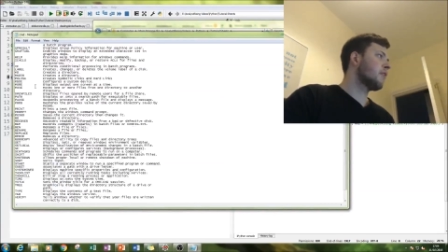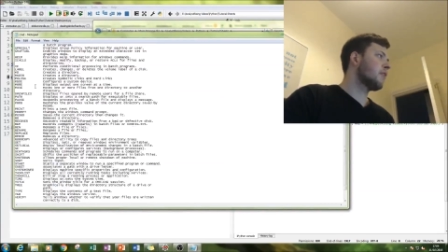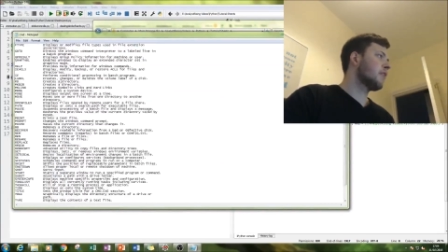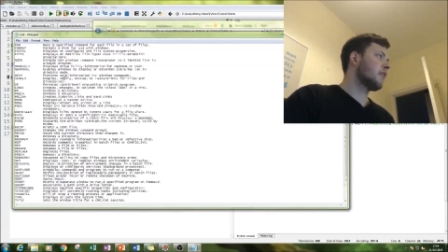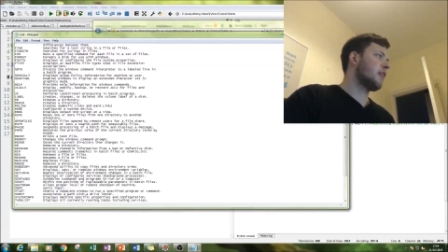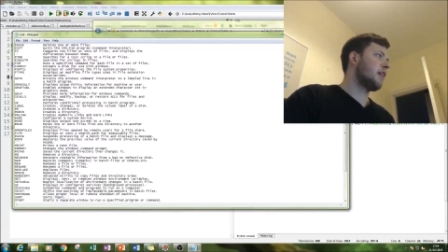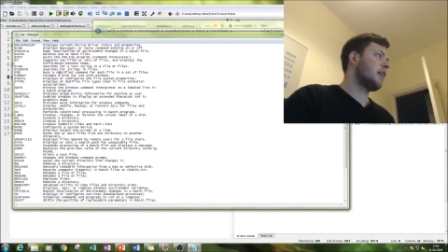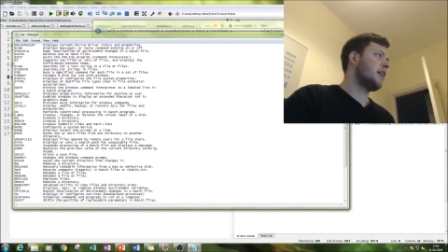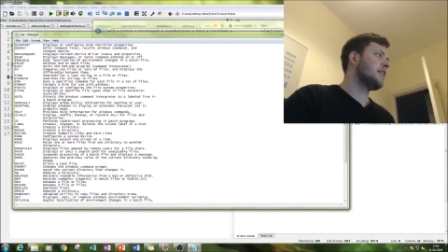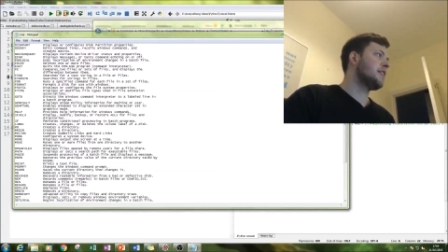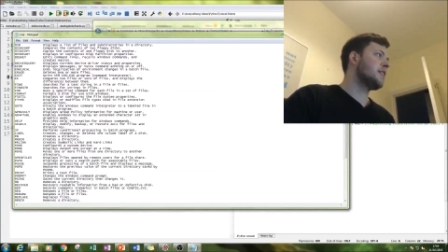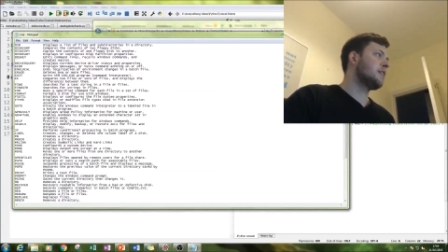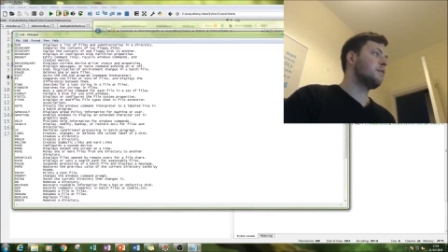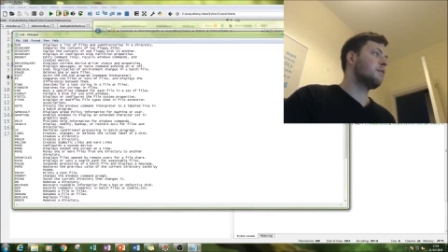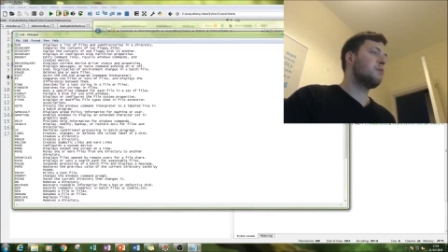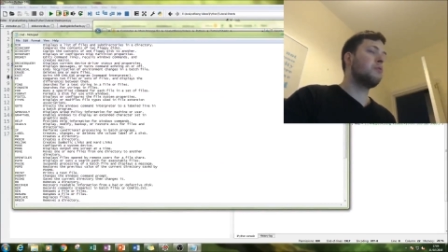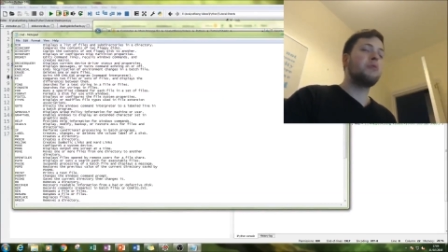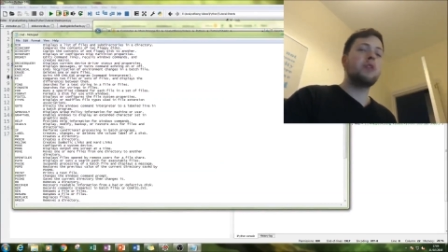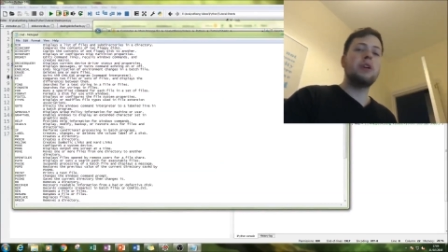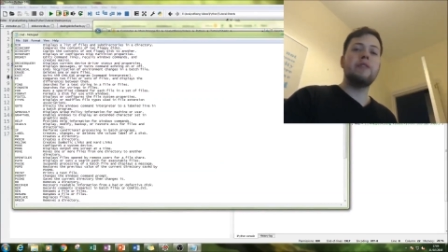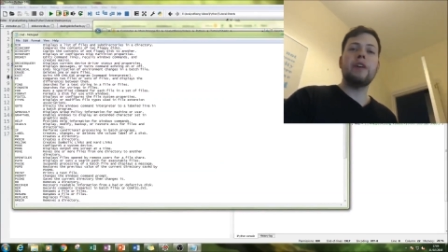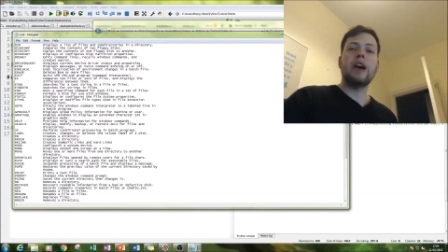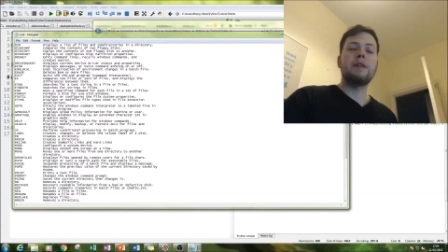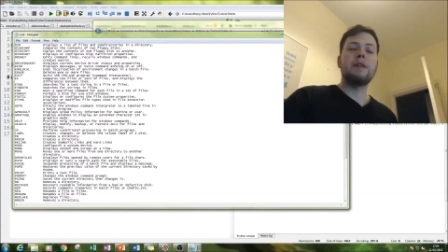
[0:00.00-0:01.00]
It's a list of
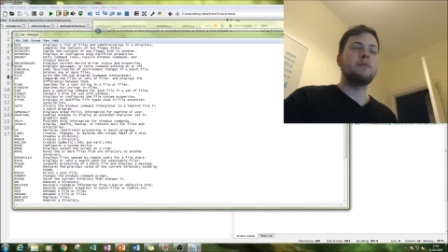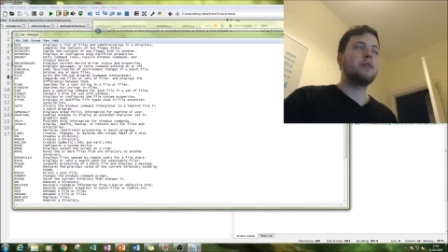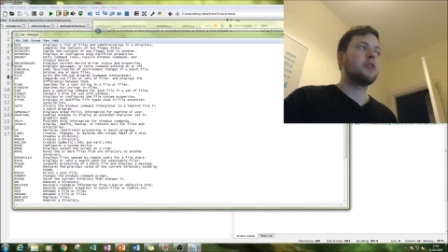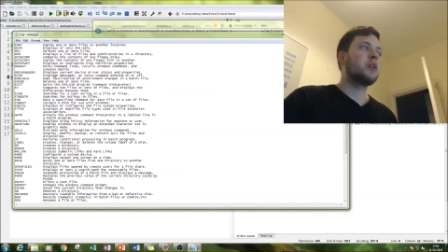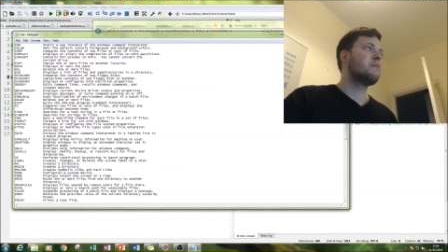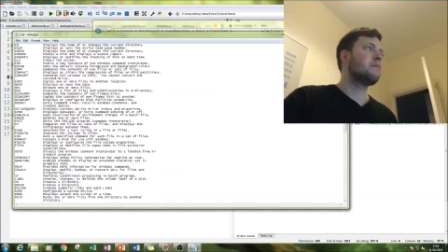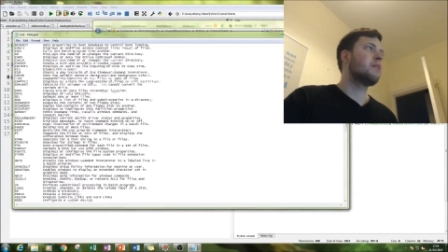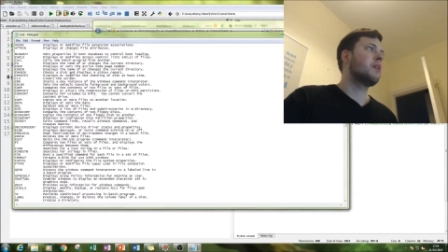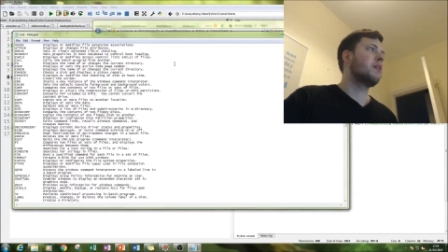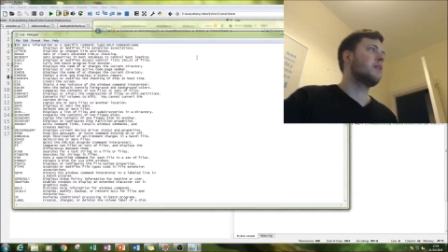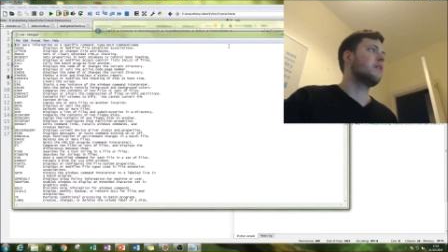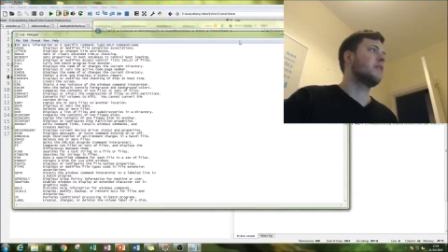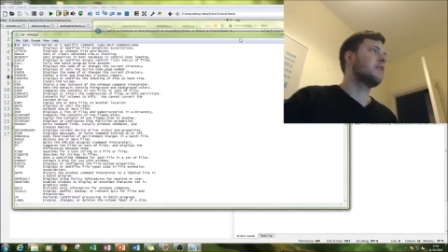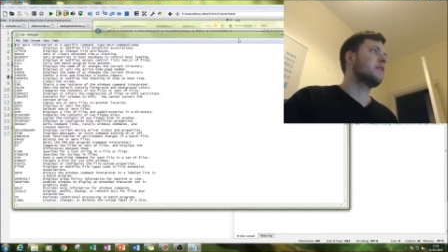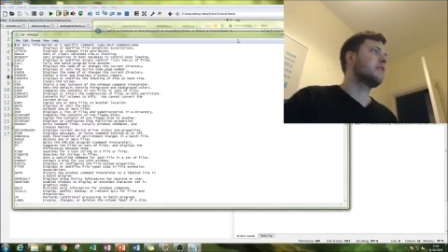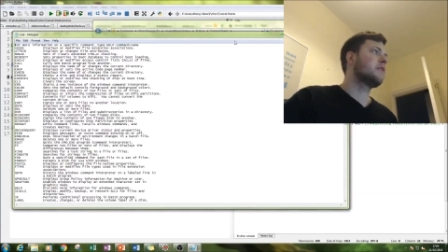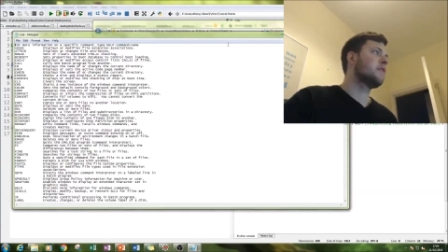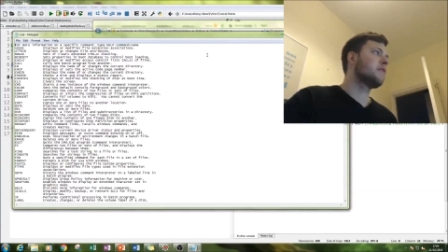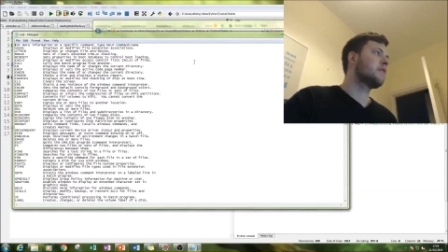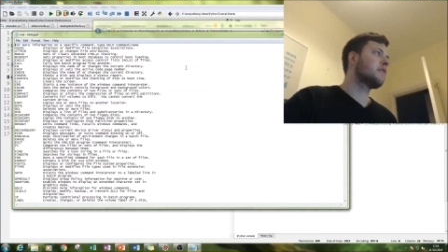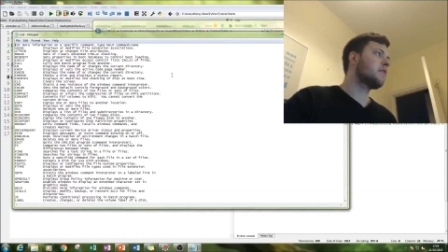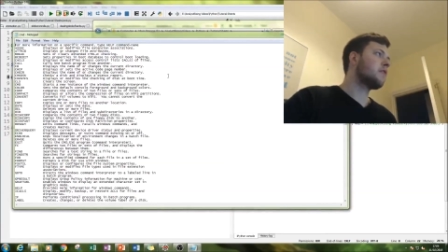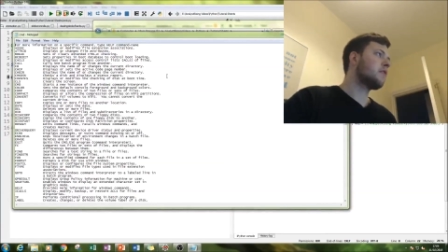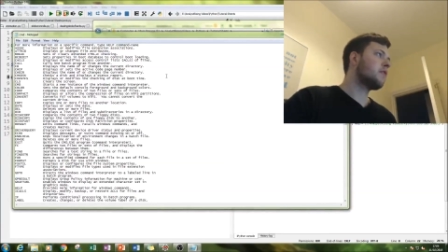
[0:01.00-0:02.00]
all the available commands.
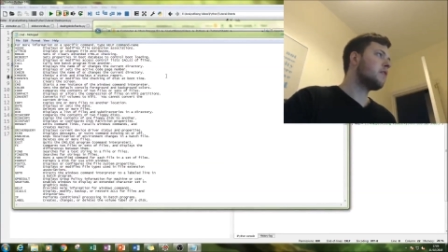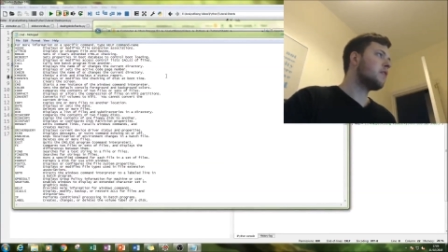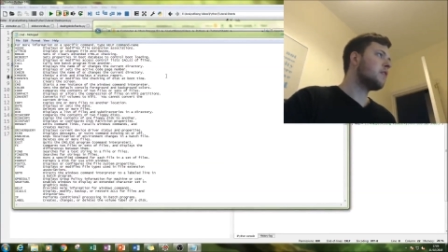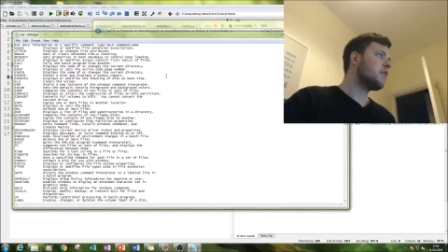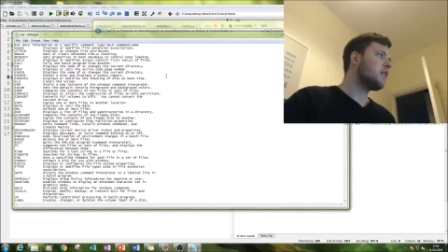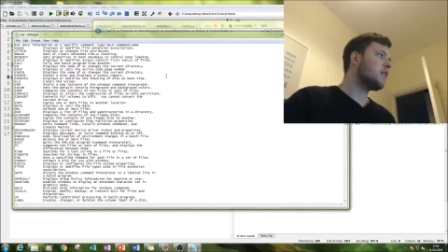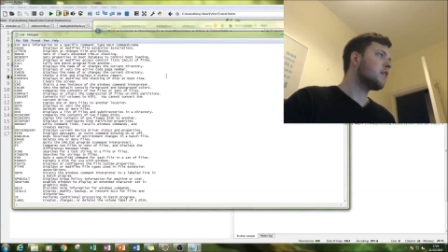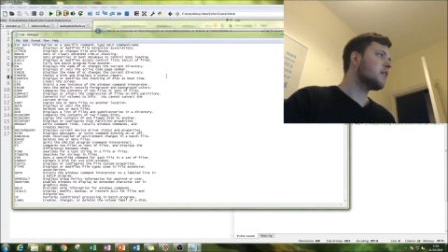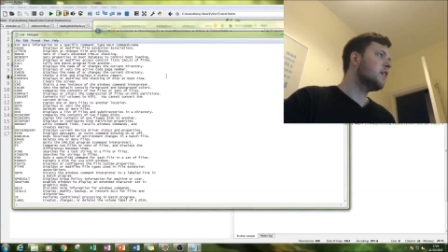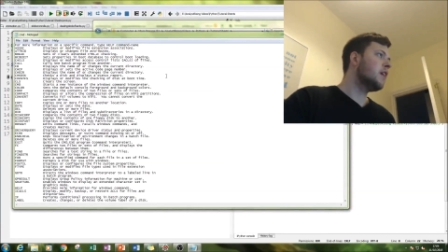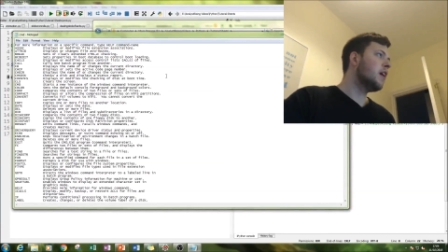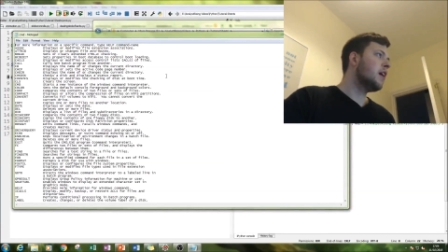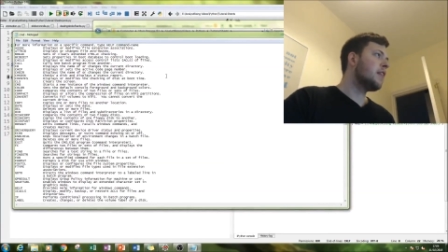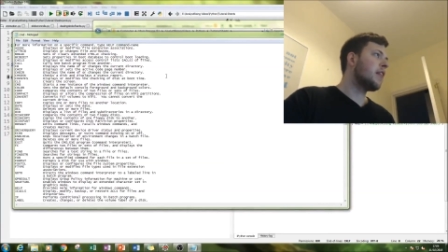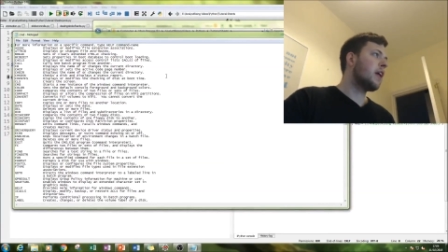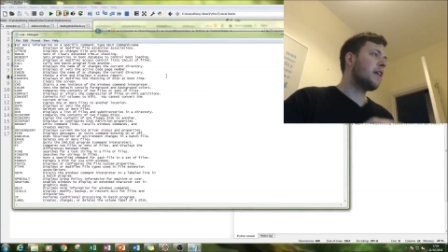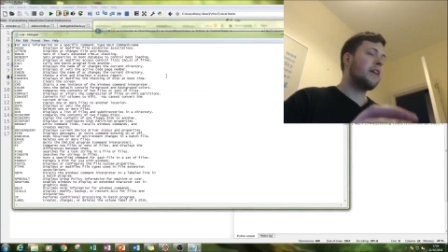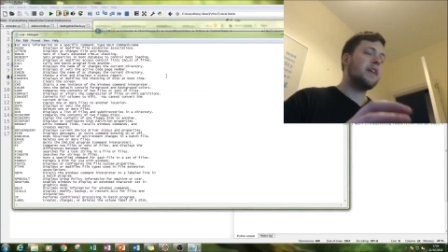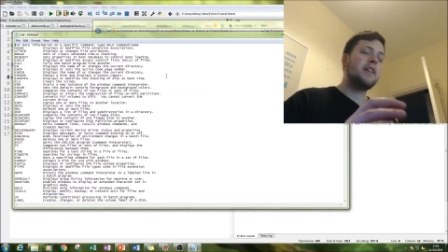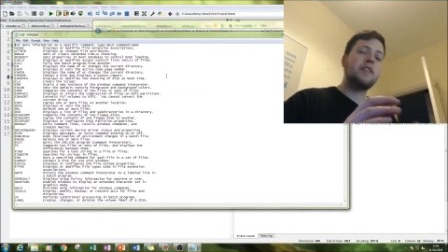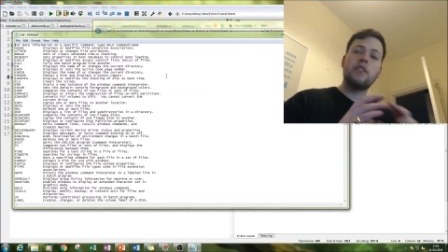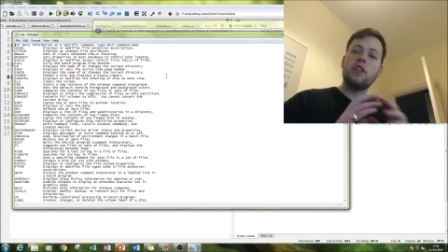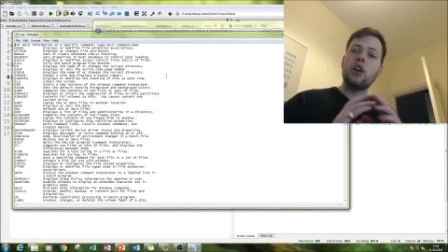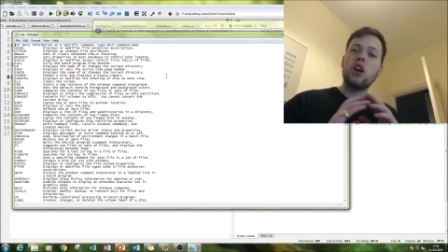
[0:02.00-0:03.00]
Now
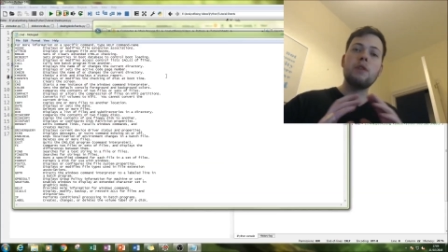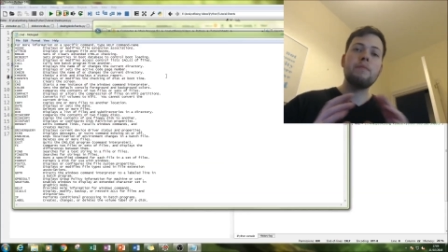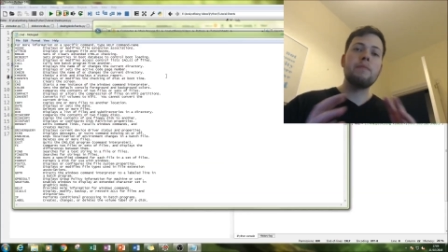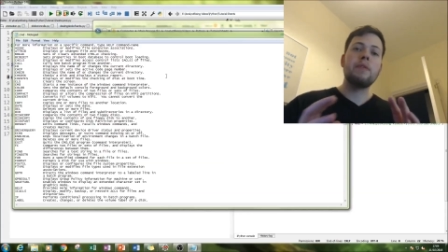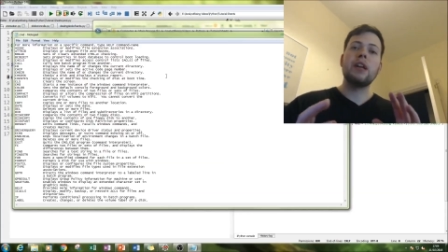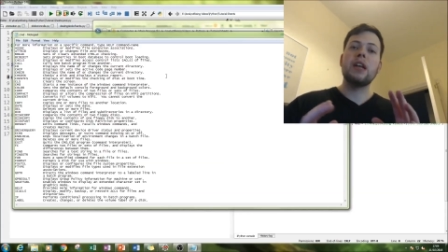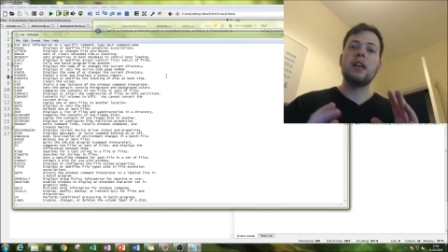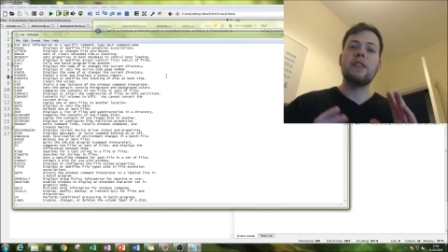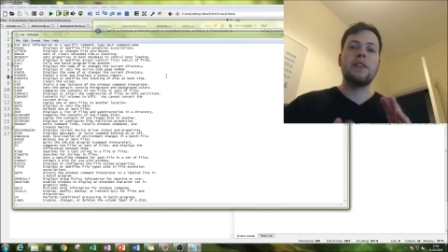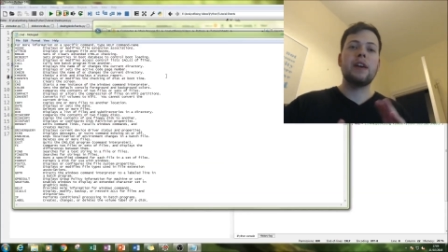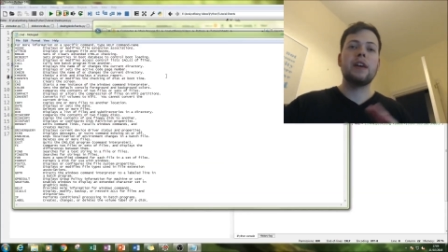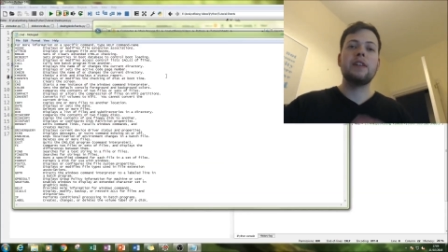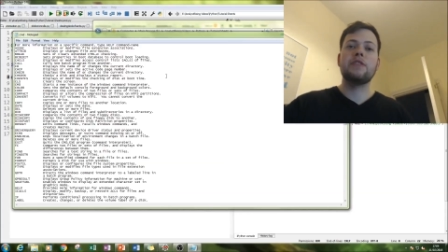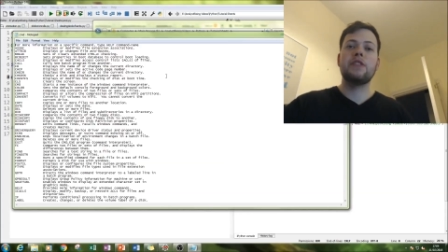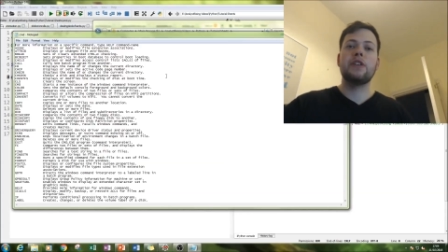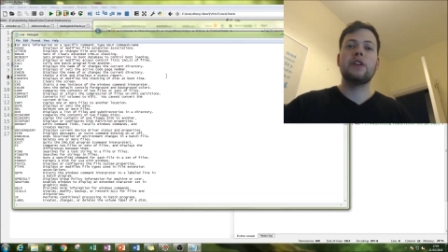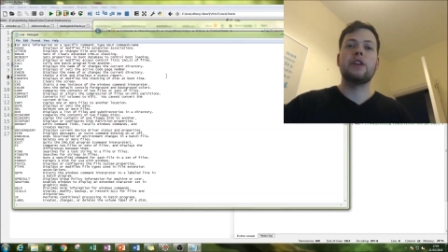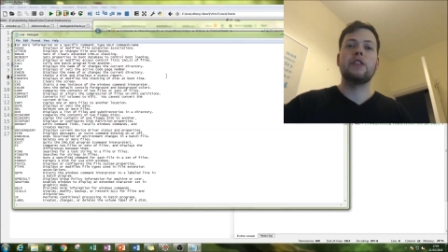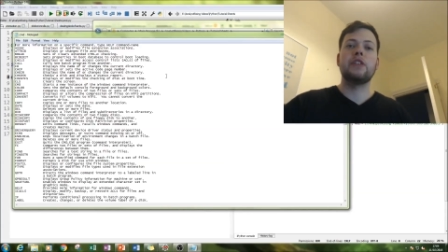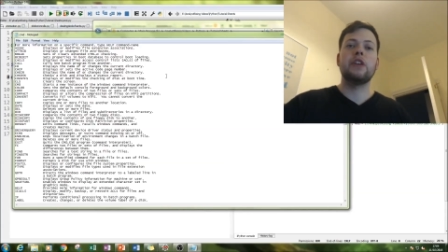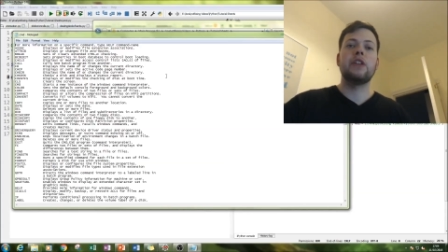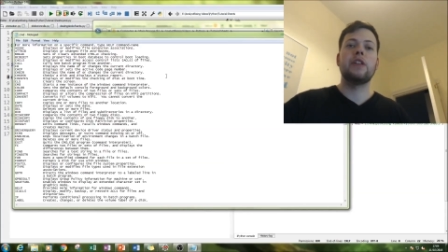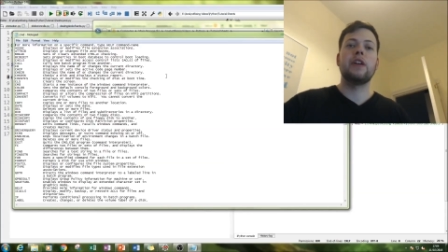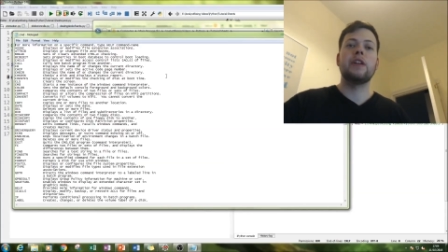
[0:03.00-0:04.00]
there's so many things you
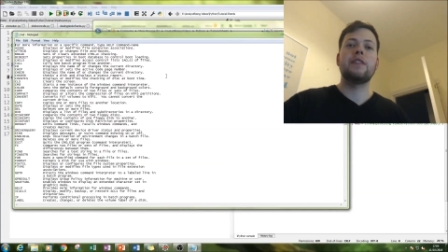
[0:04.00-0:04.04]
could do.